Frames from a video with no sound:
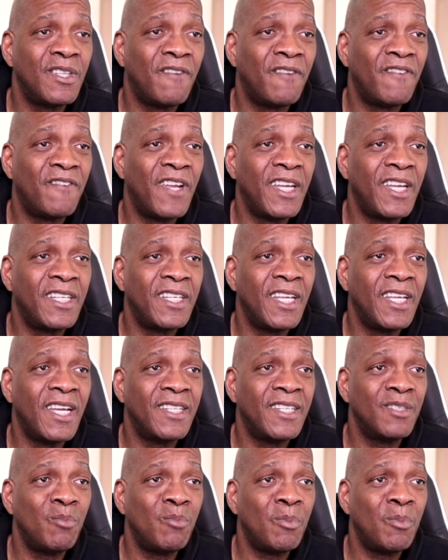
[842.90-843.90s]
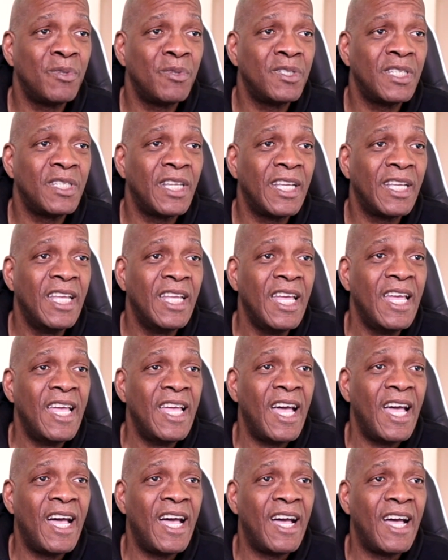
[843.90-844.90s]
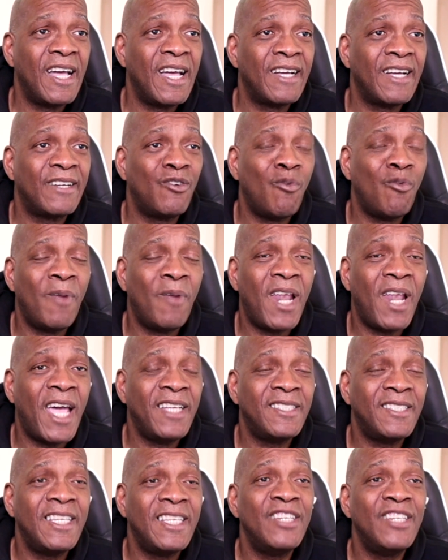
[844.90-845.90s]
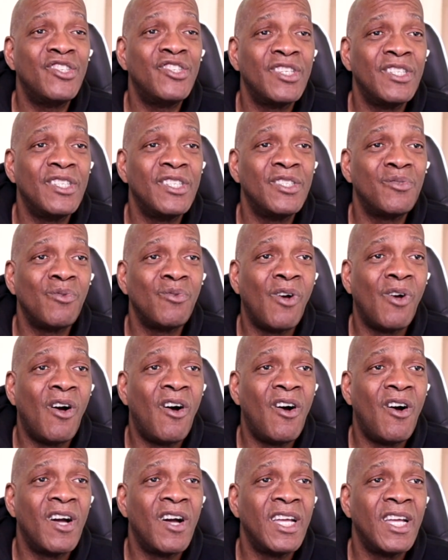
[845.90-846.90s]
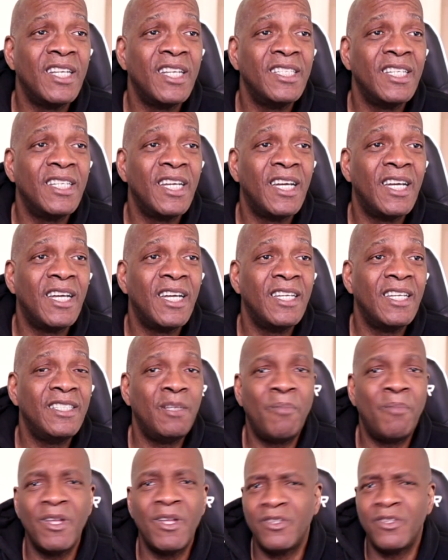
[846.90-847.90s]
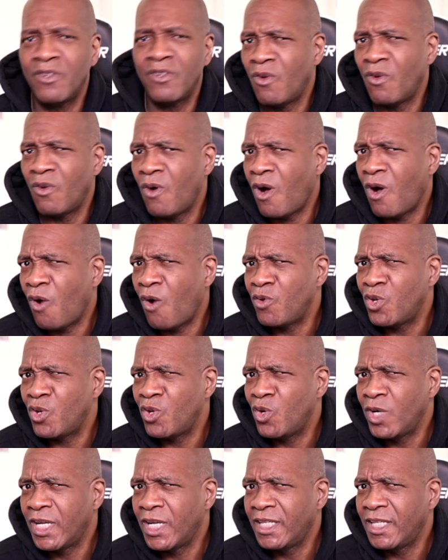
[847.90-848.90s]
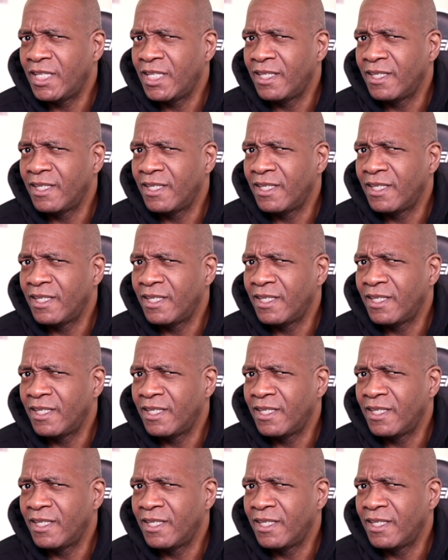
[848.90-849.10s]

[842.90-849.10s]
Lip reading: like that. Some people say globalization is wrong, and it depends on how you look at it.